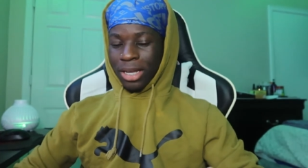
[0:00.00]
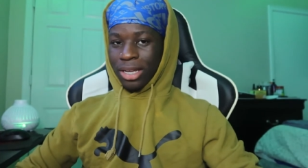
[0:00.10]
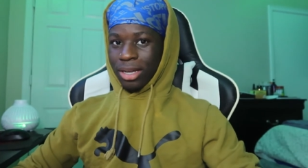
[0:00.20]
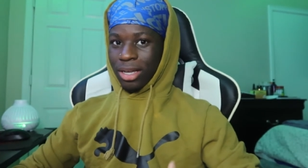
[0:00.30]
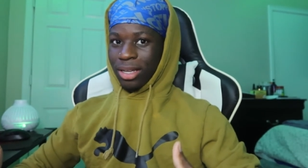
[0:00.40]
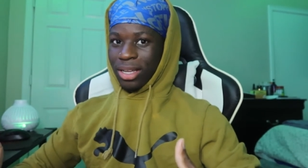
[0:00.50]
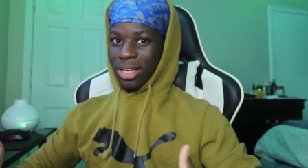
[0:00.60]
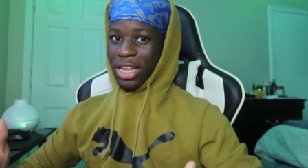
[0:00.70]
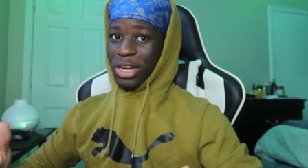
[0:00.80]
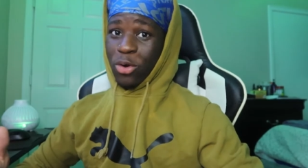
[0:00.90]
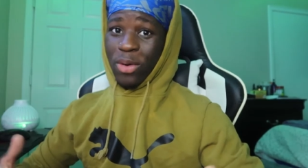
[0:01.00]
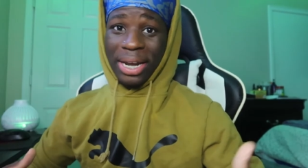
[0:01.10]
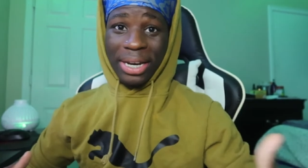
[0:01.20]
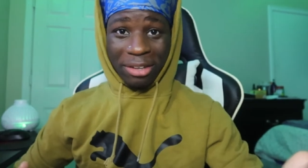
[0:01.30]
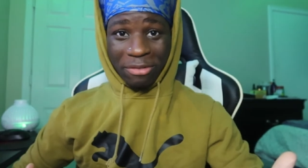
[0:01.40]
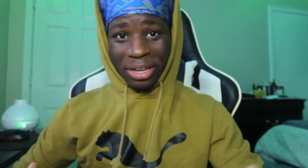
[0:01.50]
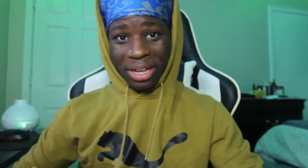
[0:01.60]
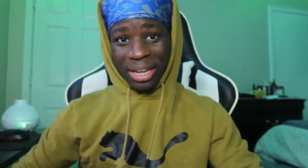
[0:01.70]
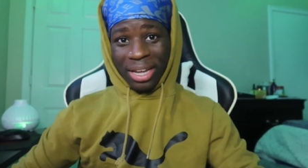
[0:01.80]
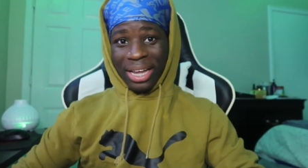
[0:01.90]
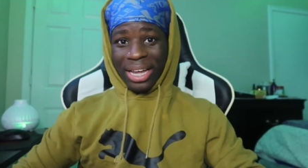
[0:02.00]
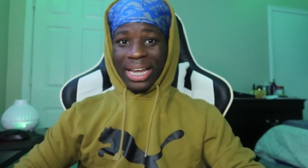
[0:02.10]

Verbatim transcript: he, he, he, he know I live it,